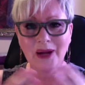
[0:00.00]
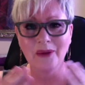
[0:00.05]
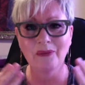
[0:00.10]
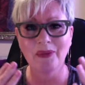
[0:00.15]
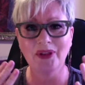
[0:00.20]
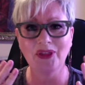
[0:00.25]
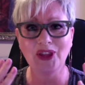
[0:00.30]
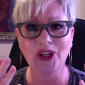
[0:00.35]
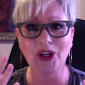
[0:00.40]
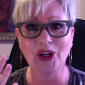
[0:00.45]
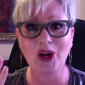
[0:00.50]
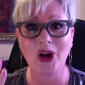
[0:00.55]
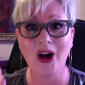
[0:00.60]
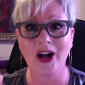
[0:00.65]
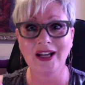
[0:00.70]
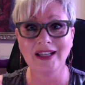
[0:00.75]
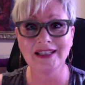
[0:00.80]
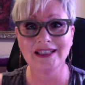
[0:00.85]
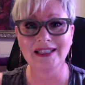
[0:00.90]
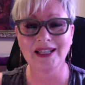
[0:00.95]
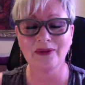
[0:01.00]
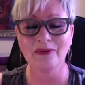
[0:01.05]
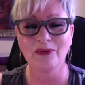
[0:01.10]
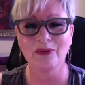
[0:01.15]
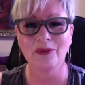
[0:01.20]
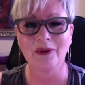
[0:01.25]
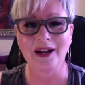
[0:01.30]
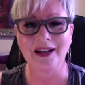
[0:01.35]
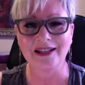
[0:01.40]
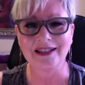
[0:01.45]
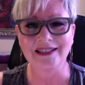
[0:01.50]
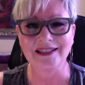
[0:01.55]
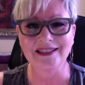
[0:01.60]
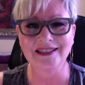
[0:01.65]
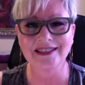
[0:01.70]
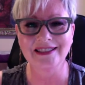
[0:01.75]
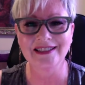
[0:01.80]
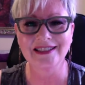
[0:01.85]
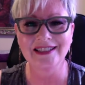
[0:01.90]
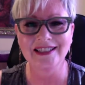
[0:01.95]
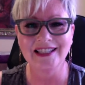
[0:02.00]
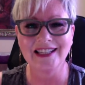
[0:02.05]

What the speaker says: But the concept was,